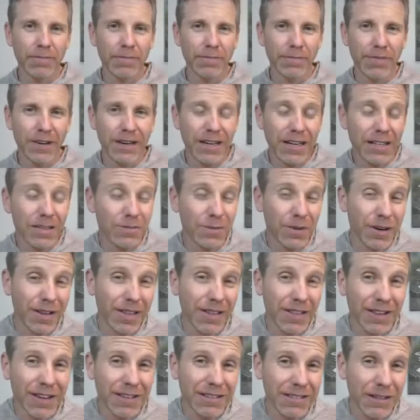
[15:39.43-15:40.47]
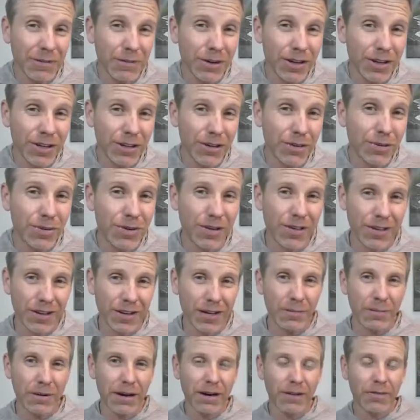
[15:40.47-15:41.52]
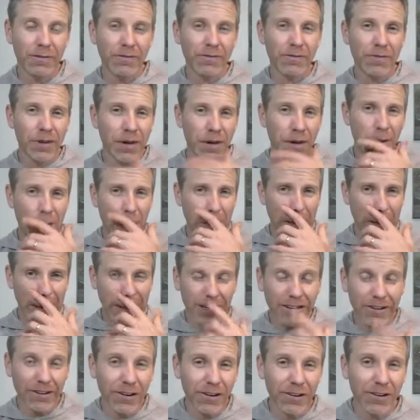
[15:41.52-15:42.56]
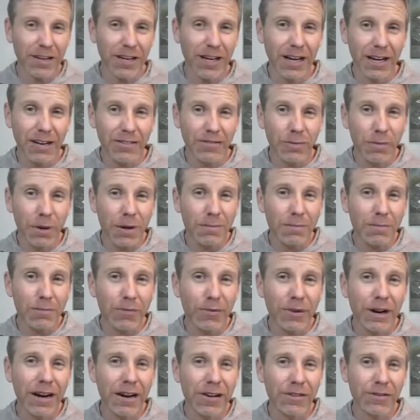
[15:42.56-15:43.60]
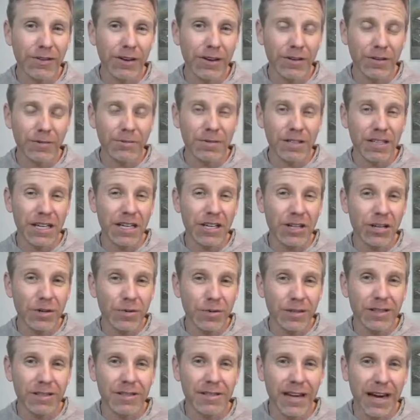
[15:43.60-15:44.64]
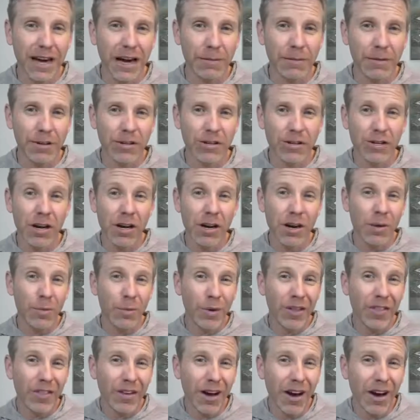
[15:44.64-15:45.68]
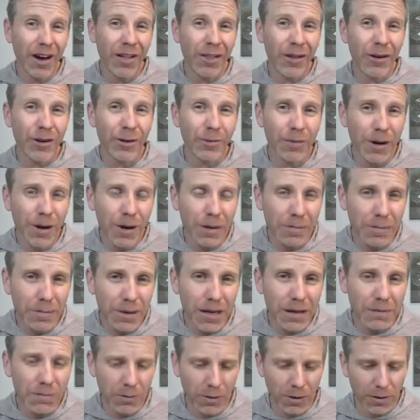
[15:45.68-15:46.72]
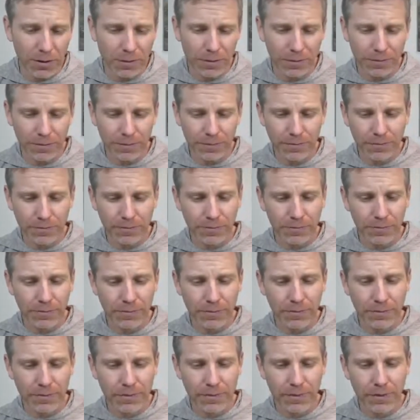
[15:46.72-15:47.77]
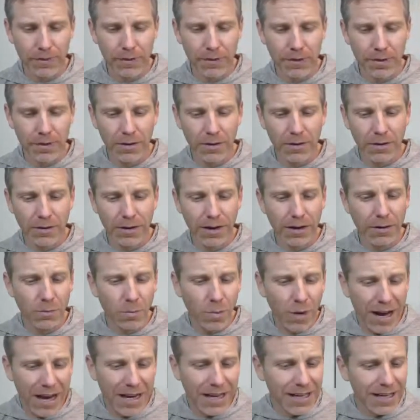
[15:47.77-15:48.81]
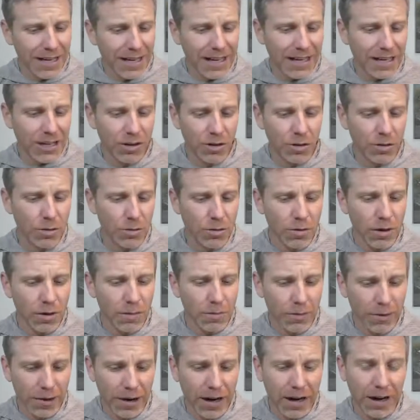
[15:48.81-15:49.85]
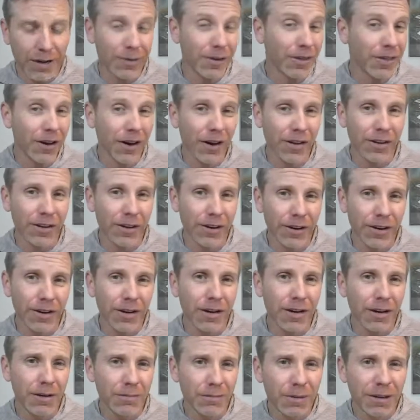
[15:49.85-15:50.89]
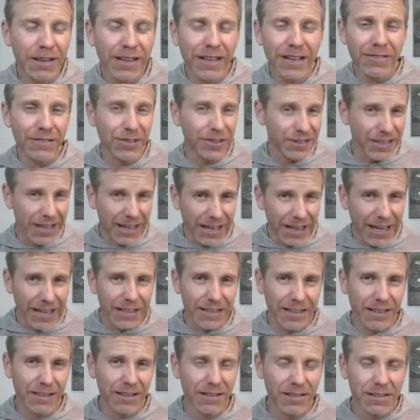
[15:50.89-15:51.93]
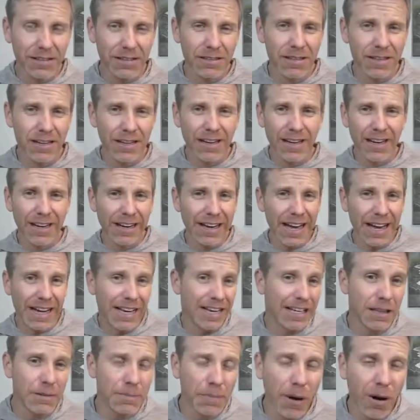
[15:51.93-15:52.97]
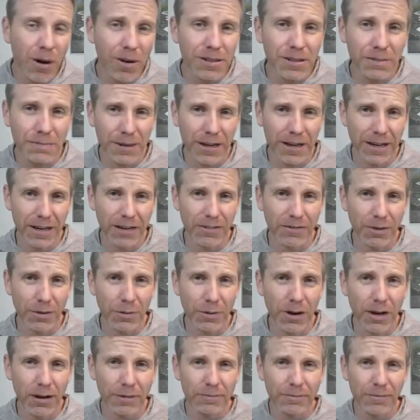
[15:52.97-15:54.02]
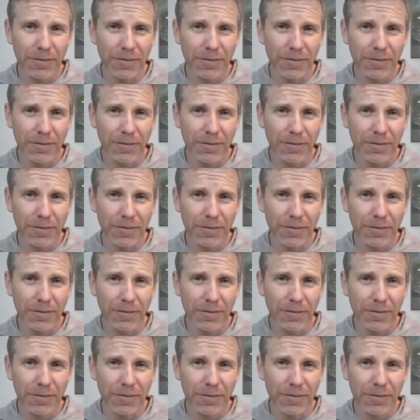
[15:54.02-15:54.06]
Right, that's one of the things I want you to think about in your own life. What prayer rhythms can you establish with other people? Right, when can you pray with other believers? Any ideas? Again, hit the pause button if you want.